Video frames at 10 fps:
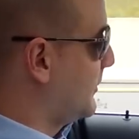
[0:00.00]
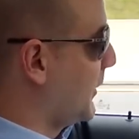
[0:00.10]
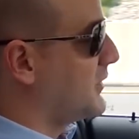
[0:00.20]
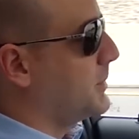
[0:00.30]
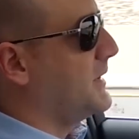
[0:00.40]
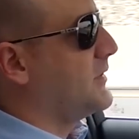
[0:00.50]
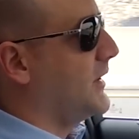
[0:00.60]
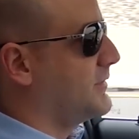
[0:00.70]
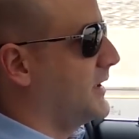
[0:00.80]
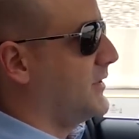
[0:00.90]
supposed to be
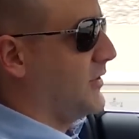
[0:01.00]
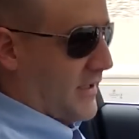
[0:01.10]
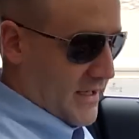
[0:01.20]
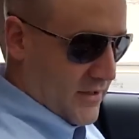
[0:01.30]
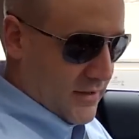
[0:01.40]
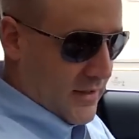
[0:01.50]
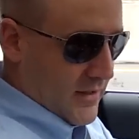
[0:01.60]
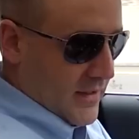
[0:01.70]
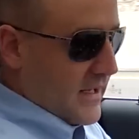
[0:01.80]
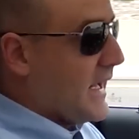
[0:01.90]
soft touch in here
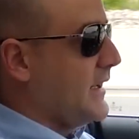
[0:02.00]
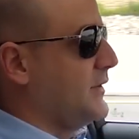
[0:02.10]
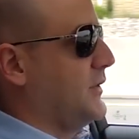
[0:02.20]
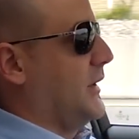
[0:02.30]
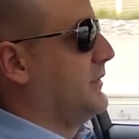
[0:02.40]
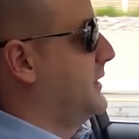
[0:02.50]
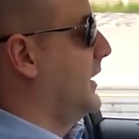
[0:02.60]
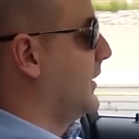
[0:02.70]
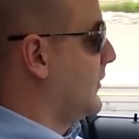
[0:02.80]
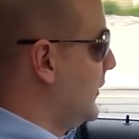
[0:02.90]
is soft
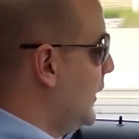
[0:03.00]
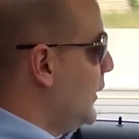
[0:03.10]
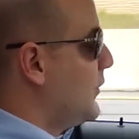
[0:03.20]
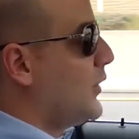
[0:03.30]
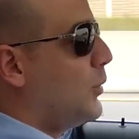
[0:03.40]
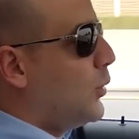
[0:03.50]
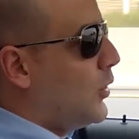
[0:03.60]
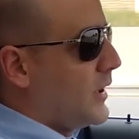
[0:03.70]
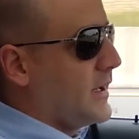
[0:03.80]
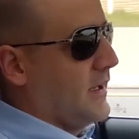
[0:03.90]
touch. The
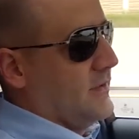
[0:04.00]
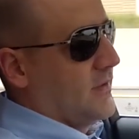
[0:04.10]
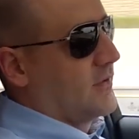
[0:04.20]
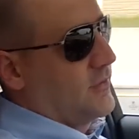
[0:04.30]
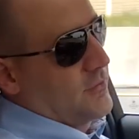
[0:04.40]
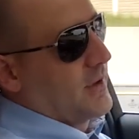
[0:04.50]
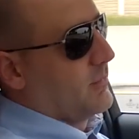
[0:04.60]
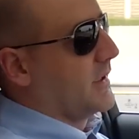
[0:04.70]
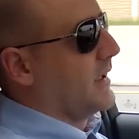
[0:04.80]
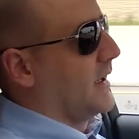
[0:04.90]
wood is
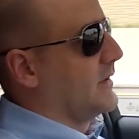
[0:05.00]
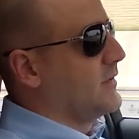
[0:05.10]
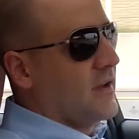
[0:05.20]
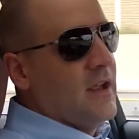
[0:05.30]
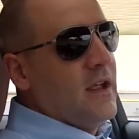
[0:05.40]
extremely nice.